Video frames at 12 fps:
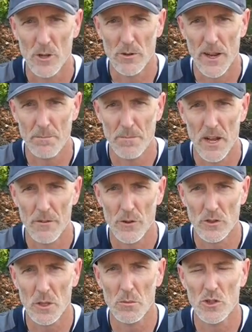Okay, now
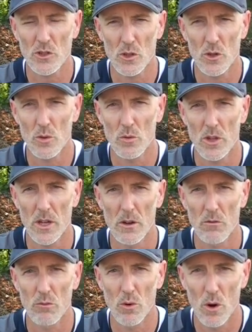first I'm going to show you
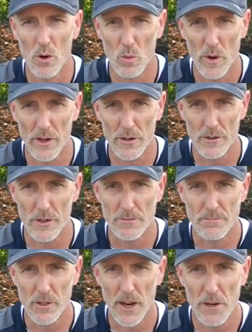the wrong way to do it.
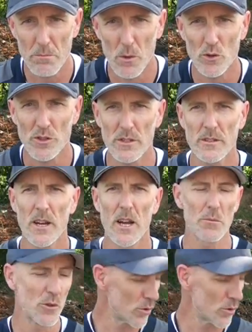Okay, most of the time